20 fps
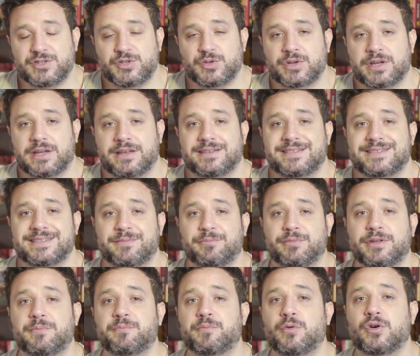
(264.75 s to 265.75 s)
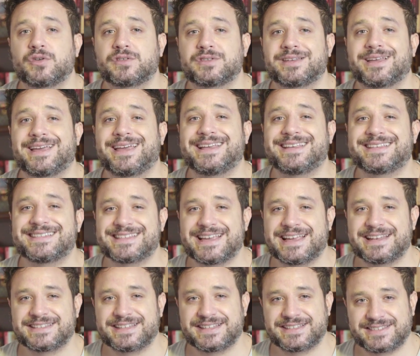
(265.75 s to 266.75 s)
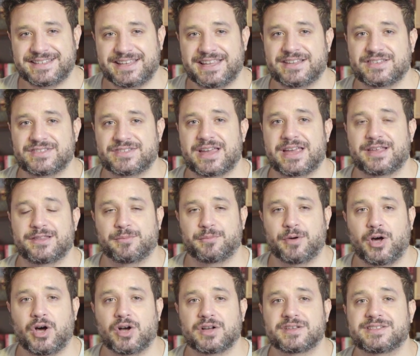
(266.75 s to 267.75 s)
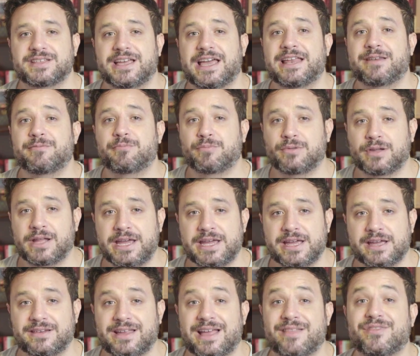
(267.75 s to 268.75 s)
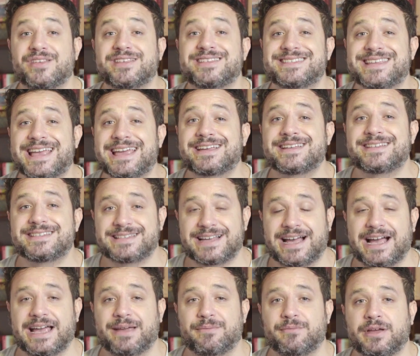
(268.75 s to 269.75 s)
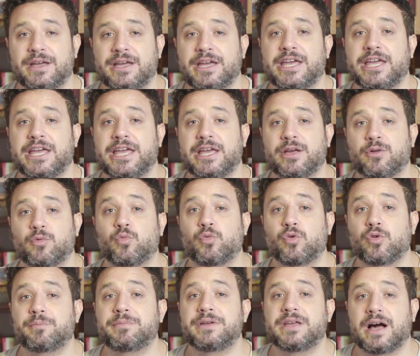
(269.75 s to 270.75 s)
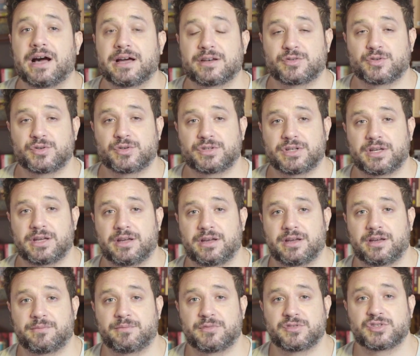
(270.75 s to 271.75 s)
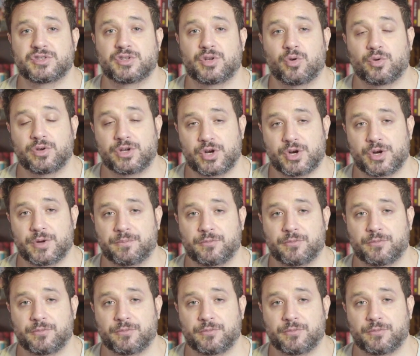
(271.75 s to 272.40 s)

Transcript: You can simply put a sentence inside the box and play it, and the second time it will be uttered slowly.